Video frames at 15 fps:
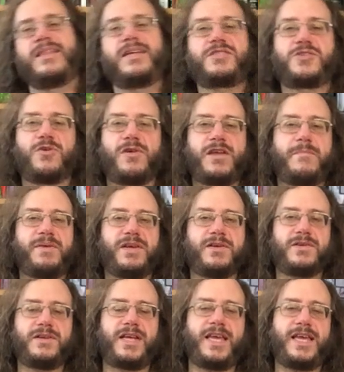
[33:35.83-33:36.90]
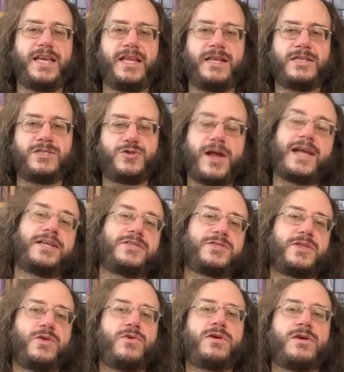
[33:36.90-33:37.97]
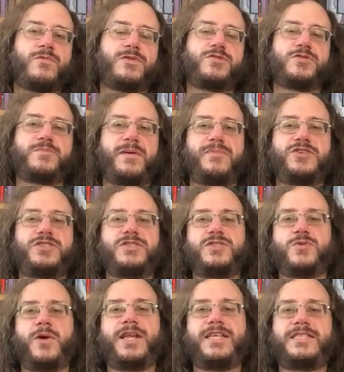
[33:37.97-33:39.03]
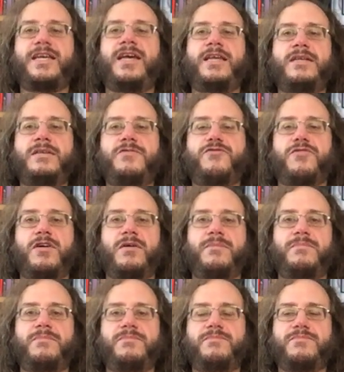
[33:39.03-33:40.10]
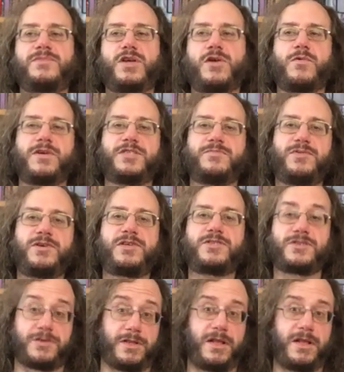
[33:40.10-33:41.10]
That story appeared in Dragon's Lure, which was published in 2010 from Dark Quest Books.